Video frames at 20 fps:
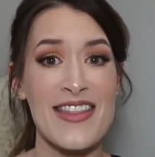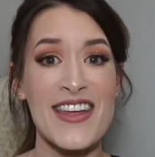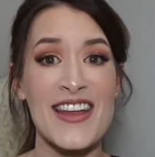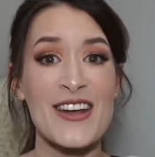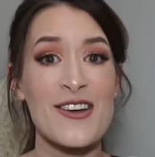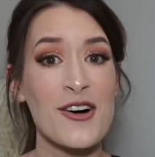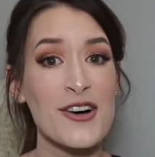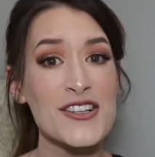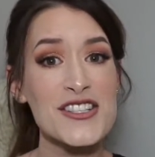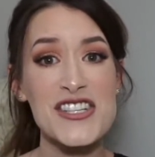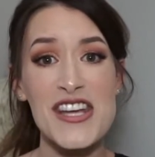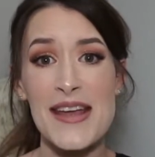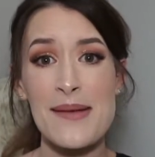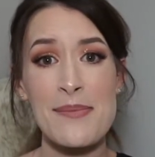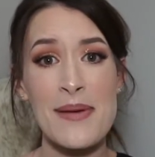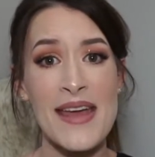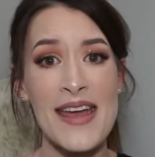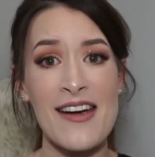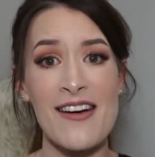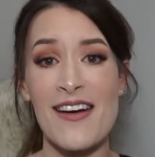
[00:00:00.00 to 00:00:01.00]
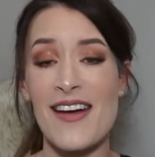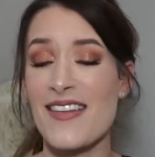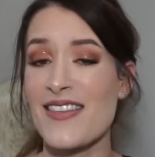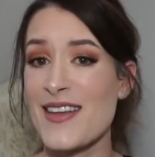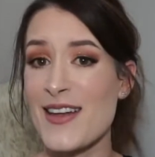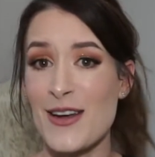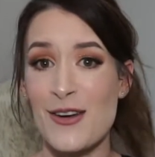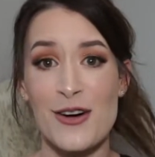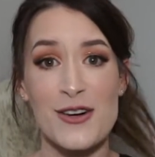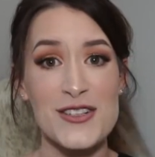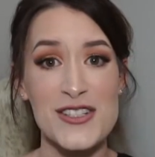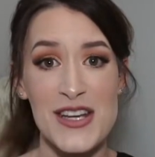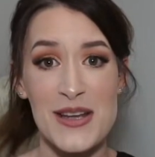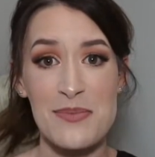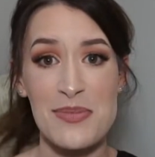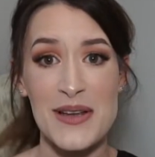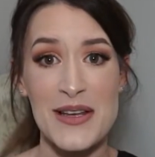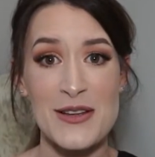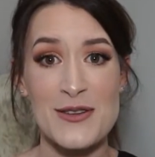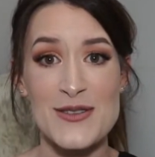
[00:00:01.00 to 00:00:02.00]
They're not cheap here, and they're not
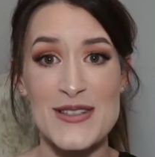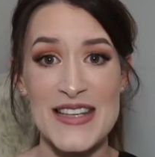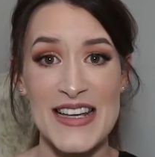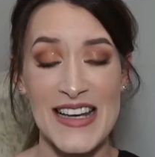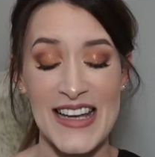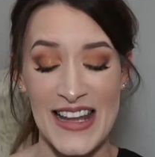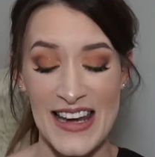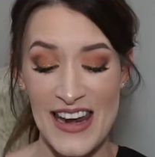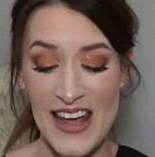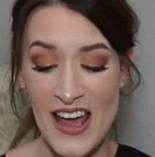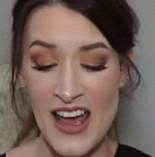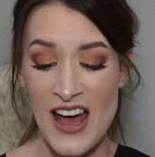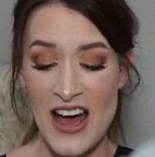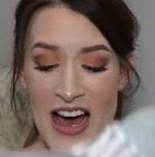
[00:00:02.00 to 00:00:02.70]
cheap in New Zealand.